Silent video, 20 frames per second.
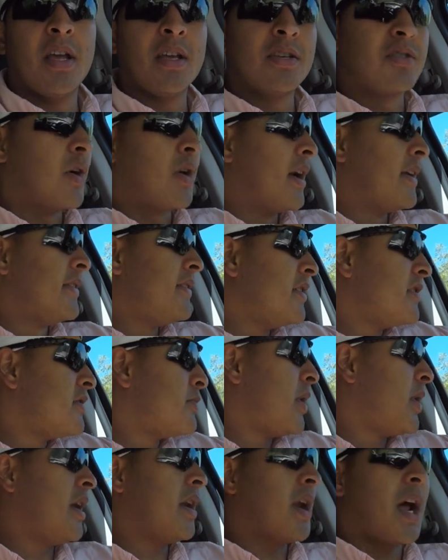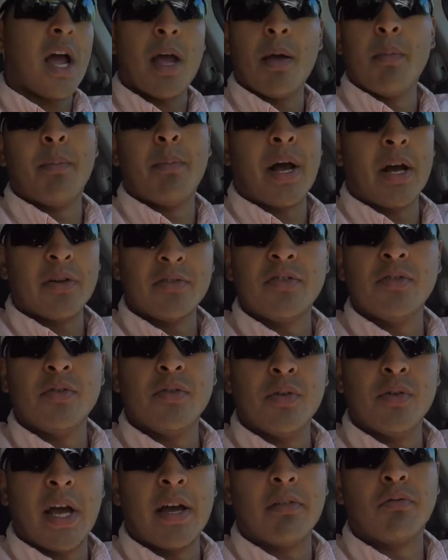so I anticipate I'm about
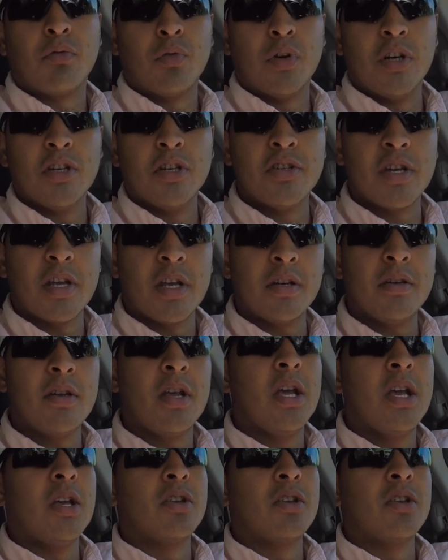to have a regen.